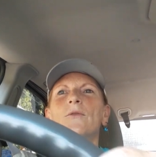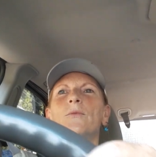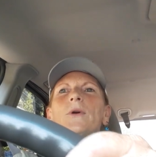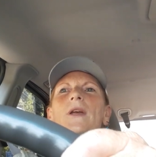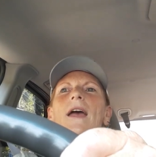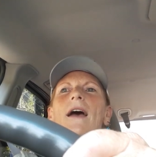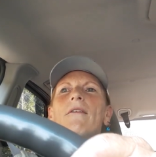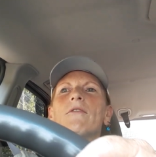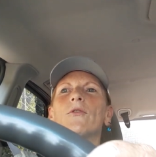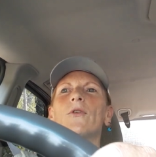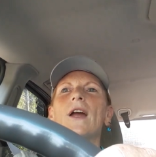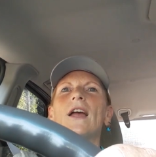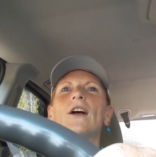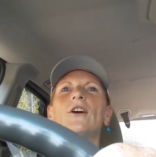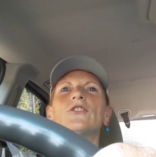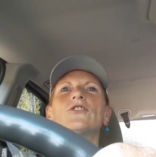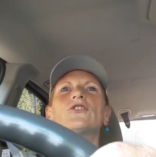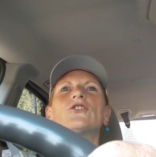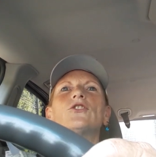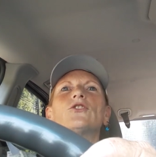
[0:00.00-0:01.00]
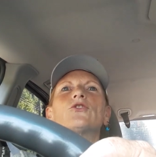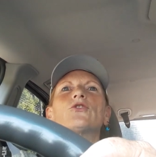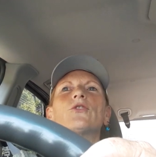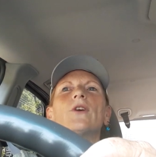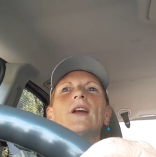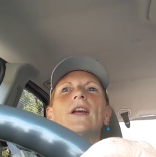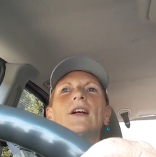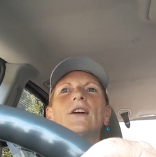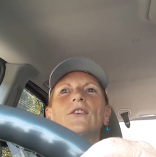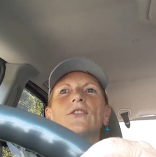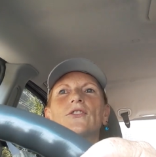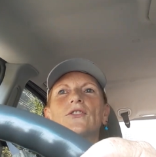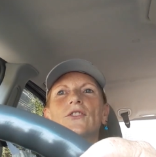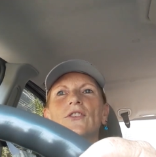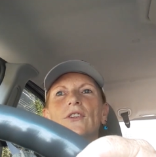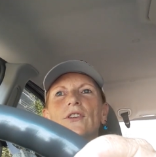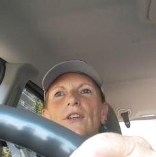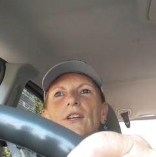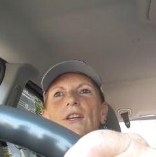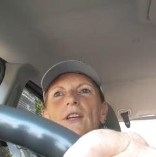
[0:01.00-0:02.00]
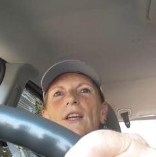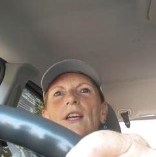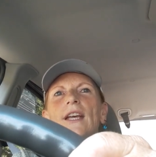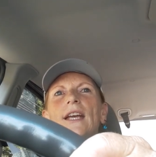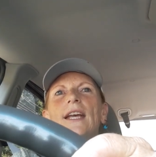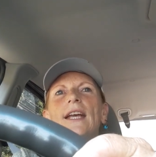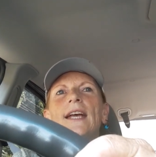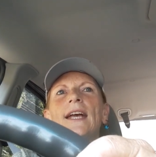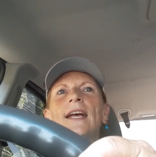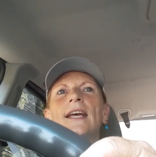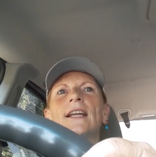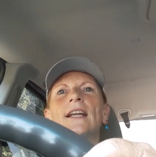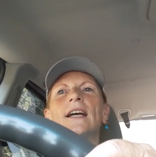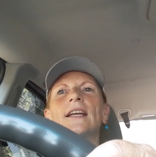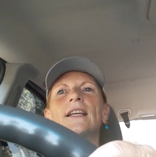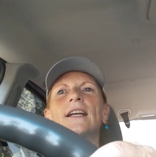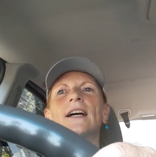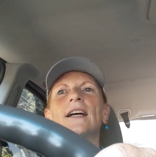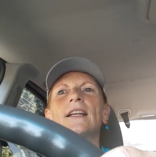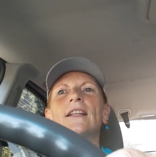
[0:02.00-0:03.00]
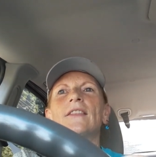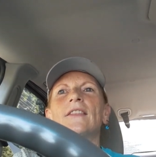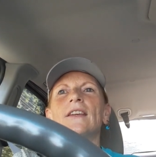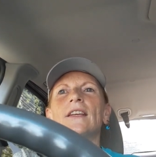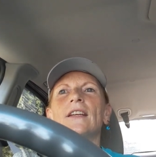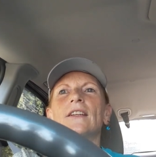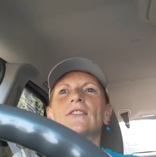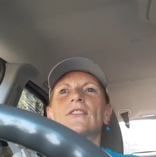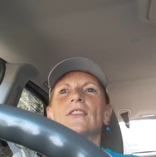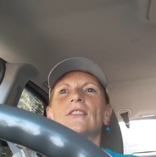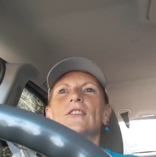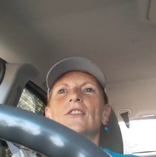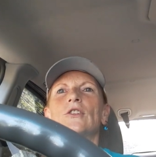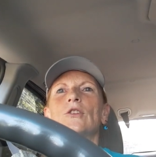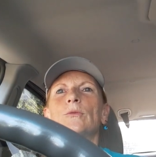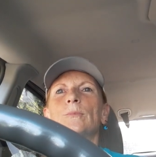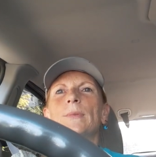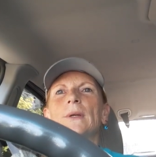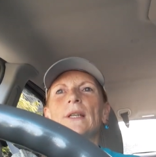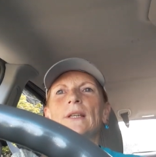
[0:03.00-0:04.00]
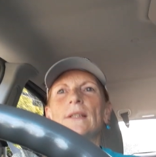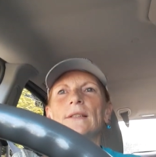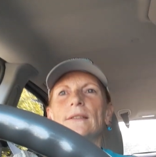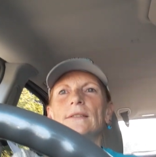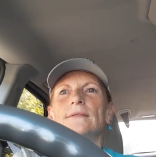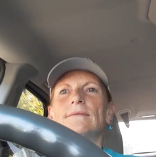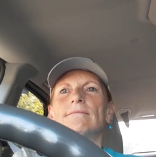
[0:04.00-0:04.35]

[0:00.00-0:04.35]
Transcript: we have rails to trails and I kind of think it's a little bit